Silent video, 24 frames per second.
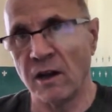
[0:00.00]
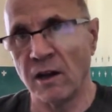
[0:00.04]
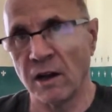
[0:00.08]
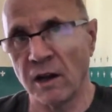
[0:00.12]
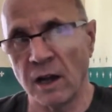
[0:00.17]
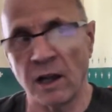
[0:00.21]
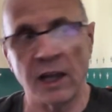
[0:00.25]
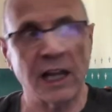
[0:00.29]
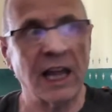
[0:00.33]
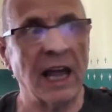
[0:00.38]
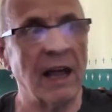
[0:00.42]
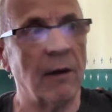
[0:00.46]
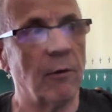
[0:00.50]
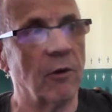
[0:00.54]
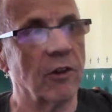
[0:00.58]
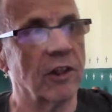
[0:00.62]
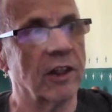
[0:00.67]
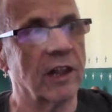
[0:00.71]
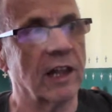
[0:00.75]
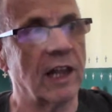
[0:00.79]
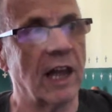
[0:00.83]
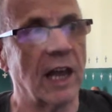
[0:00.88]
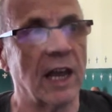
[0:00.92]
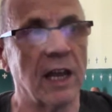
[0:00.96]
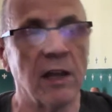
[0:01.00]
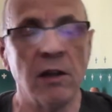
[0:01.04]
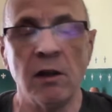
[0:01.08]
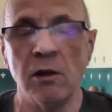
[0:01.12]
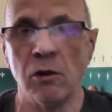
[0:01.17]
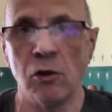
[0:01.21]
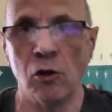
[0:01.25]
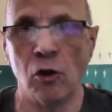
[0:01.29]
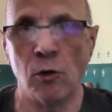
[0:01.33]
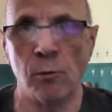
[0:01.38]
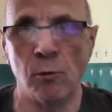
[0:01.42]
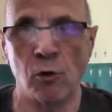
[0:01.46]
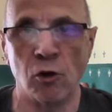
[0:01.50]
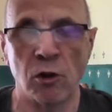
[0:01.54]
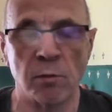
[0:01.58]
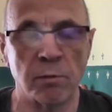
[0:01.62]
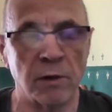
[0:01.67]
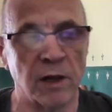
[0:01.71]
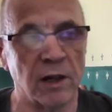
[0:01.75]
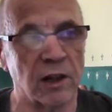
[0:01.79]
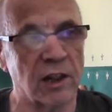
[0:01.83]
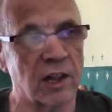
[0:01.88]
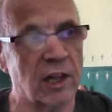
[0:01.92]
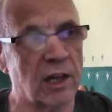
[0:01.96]
again, once again, normal
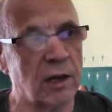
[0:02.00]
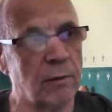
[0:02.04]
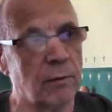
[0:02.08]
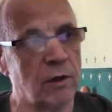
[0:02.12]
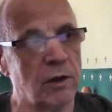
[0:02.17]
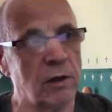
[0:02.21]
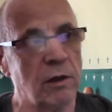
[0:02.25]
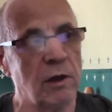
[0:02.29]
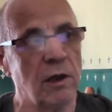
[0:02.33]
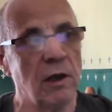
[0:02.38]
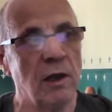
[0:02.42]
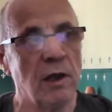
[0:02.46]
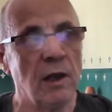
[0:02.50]
split cinnamon,